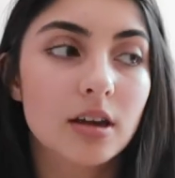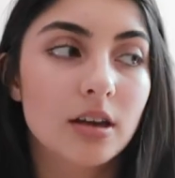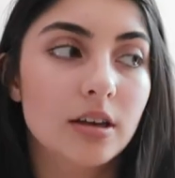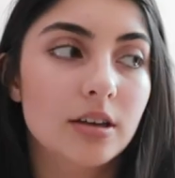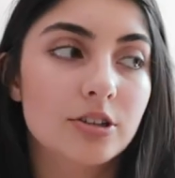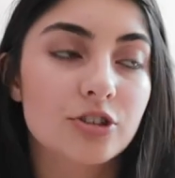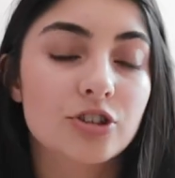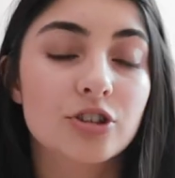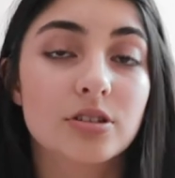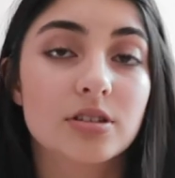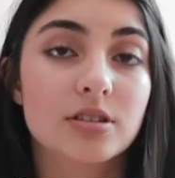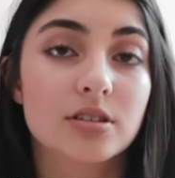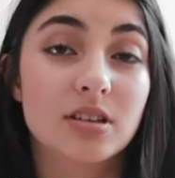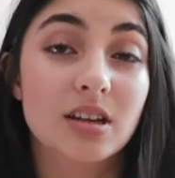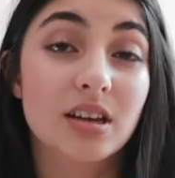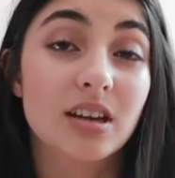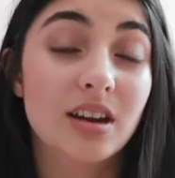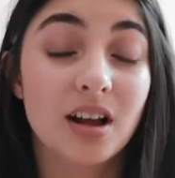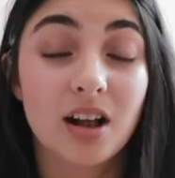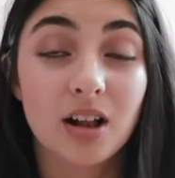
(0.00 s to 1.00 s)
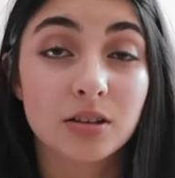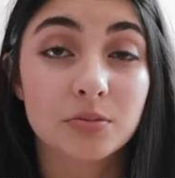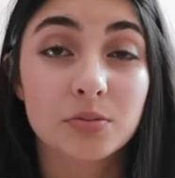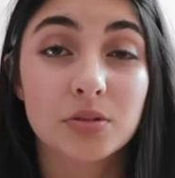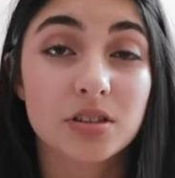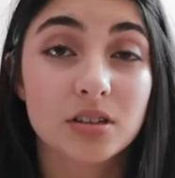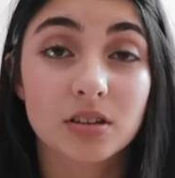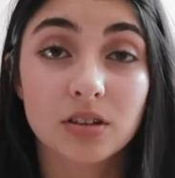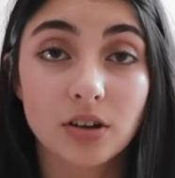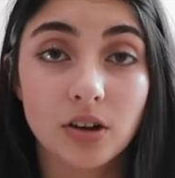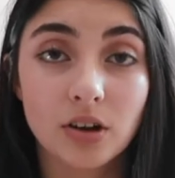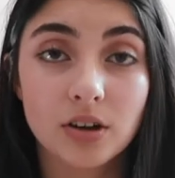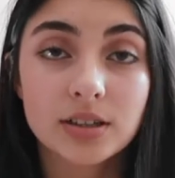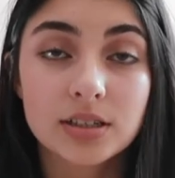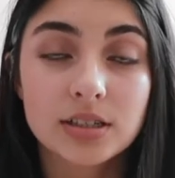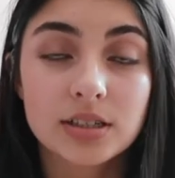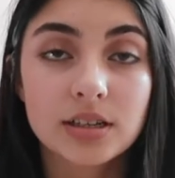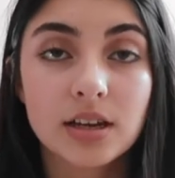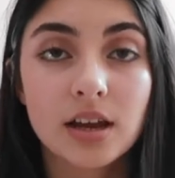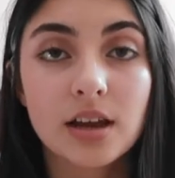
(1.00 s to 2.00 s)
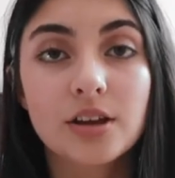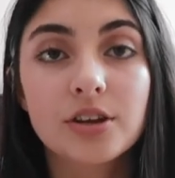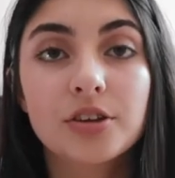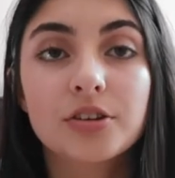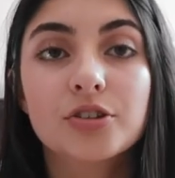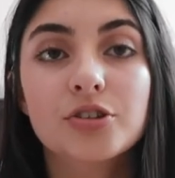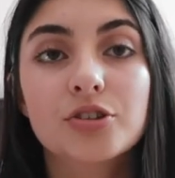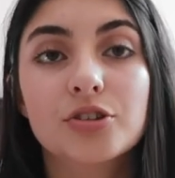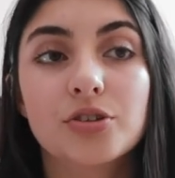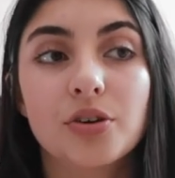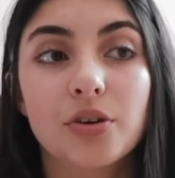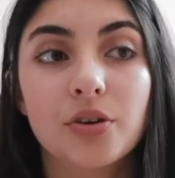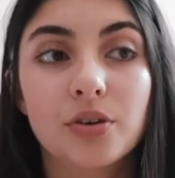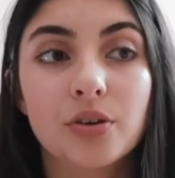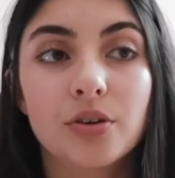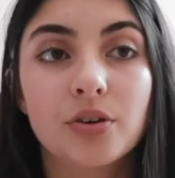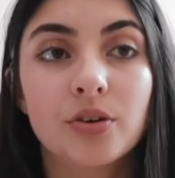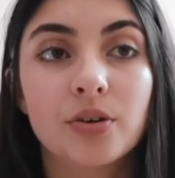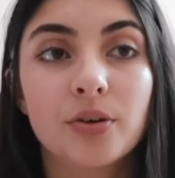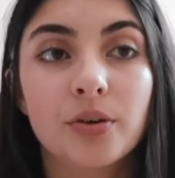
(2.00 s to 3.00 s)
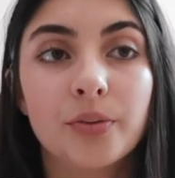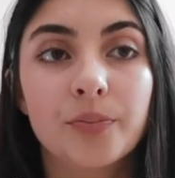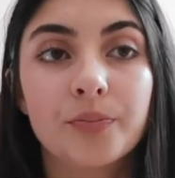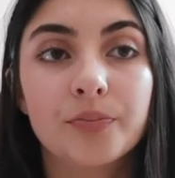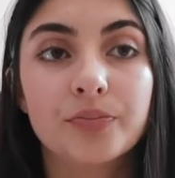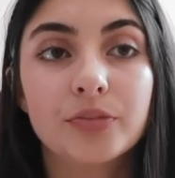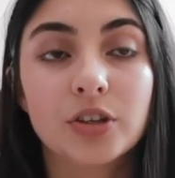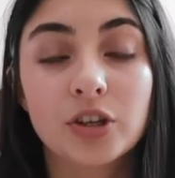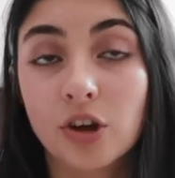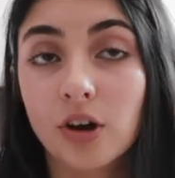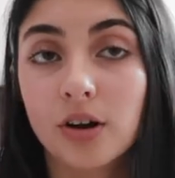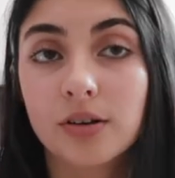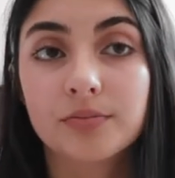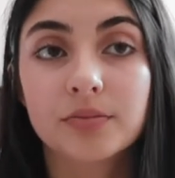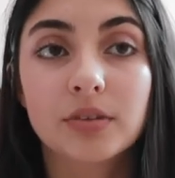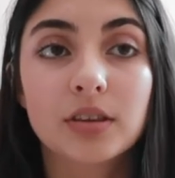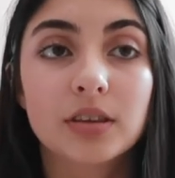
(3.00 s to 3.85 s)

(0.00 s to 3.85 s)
it just it helps a lot so yeah